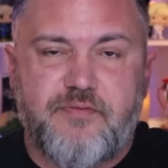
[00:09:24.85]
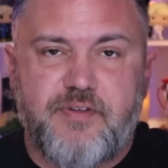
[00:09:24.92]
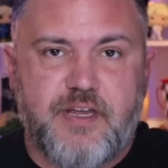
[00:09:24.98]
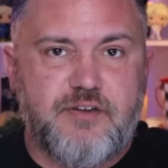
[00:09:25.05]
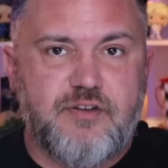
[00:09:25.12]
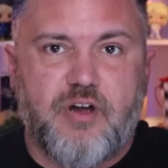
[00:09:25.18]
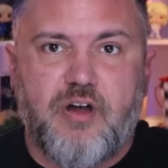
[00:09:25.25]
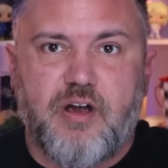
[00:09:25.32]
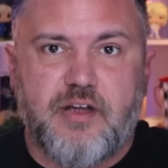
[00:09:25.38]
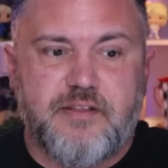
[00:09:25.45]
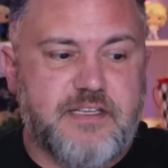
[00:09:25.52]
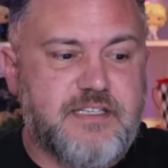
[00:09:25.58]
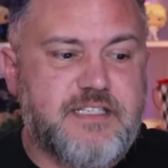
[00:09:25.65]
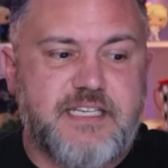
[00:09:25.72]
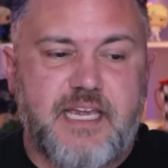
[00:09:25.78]
Vander Ark,
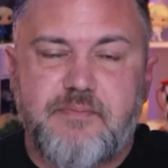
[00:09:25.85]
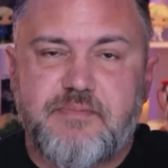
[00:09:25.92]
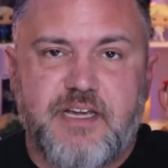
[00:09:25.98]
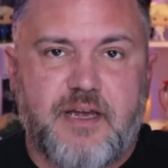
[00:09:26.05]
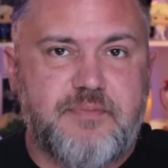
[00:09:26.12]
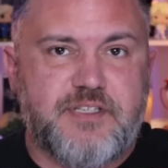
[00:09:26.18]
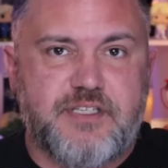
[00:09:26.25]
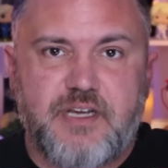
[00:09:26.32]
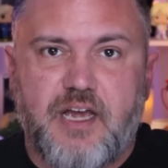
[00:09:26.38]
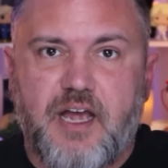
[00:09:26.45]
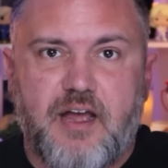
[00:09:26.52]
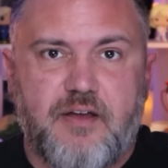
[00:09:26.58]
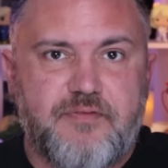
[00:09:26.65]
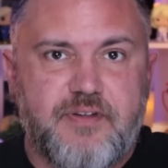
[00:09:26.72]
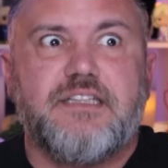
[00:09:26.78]
the same type stuff.